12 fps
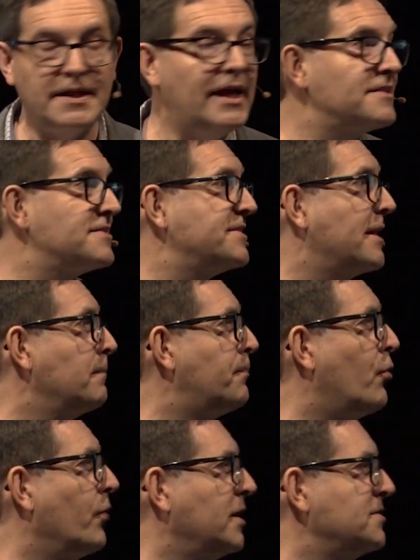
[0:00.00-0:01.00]
At some
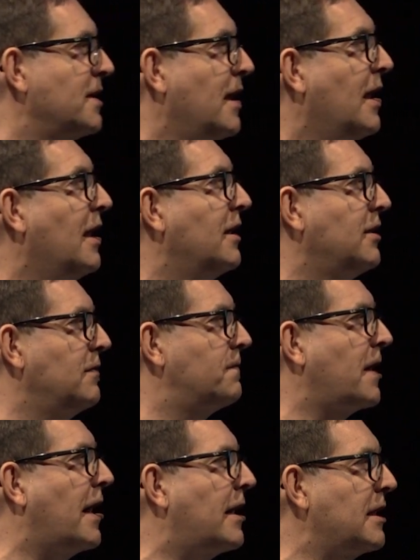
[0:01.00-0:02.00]
point, you've
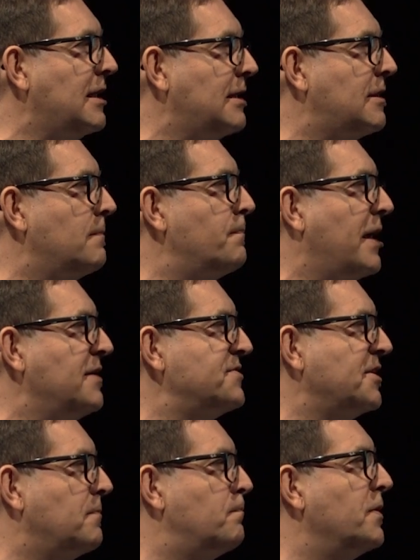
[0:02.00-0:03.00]
got to get the
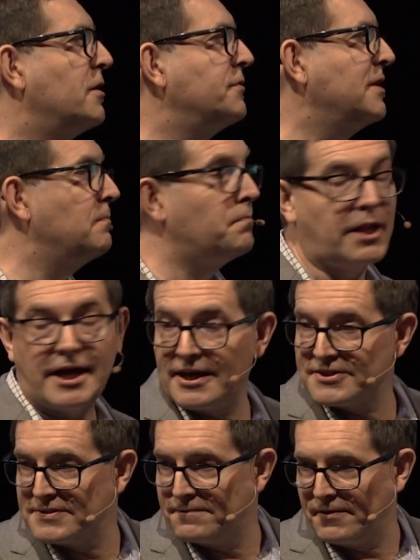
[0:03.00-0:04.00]
basic building
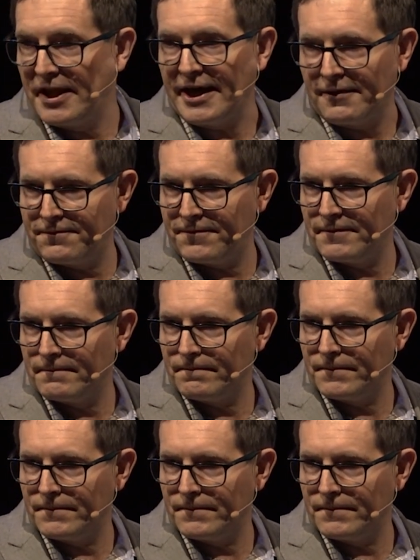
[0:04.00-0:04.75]
blocks of life.